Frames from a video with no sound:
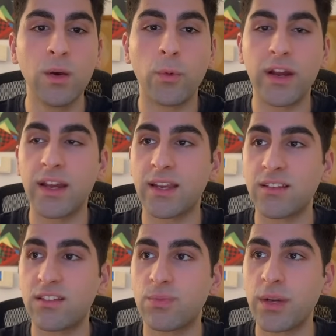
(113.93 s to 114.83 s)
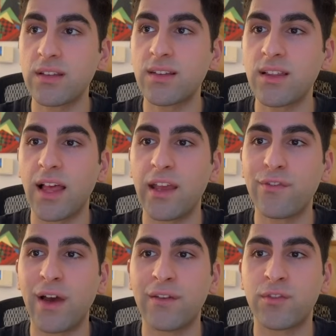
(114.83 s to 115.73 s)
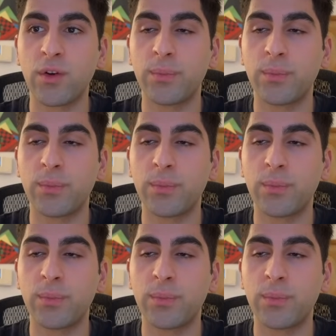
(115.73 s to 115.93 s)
where it can spring to life after a